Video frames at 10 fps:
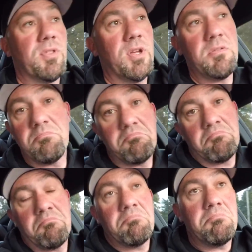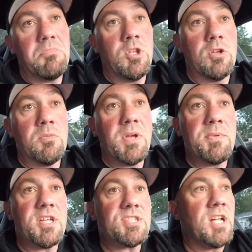that, you know,
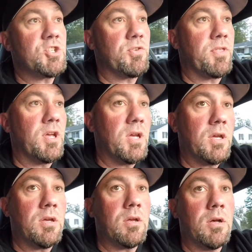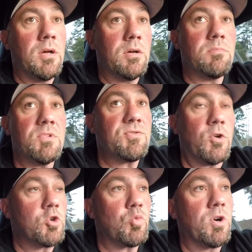maybe that's not your thing, as
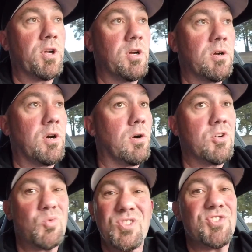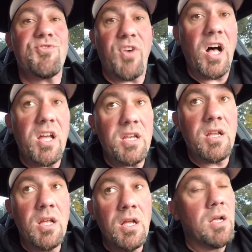far as working on cars, which is
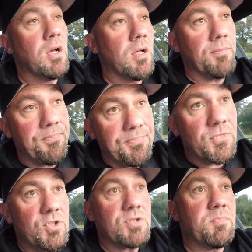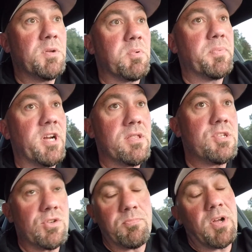fine. Just be prepared
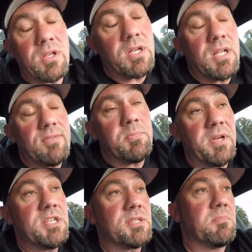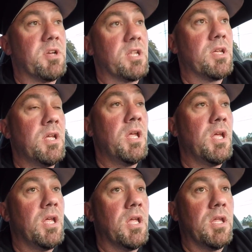that you're probably going to have to pay somebody,
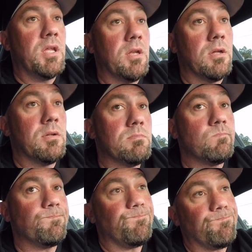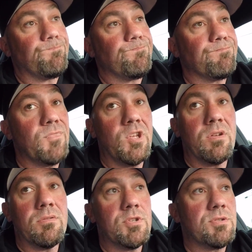and you
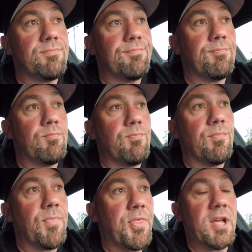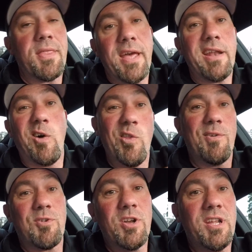know, just think of that on
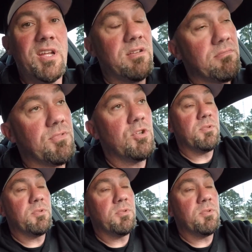the front end. You'll